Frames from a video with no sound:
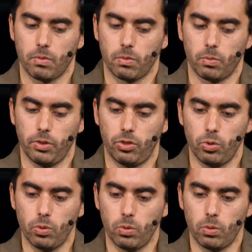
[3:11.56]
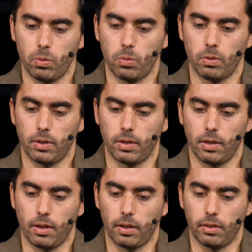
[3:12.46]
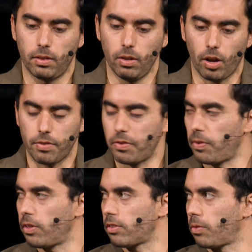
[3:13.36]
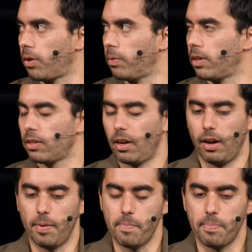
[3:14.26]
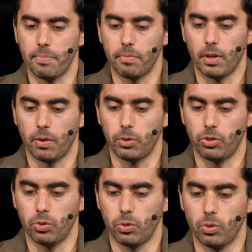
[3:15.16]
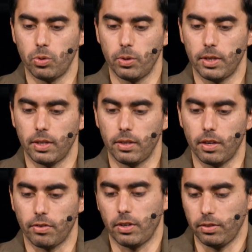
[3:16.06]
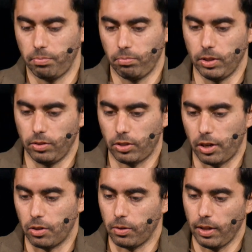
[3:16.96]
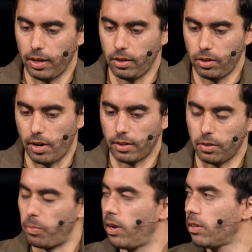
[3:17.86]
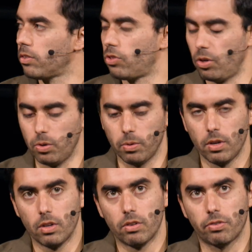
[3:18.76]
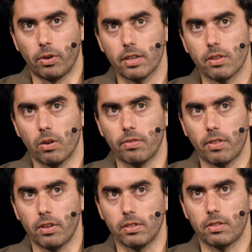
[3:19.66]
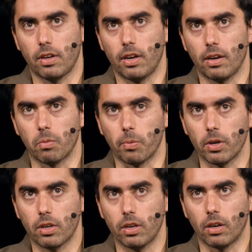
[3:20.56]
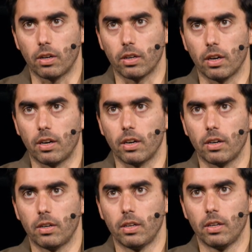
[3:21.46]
We do a lot of different things on Runway, and we do it in a very integral, connected way. And so for us, a lot of the things that we're working on are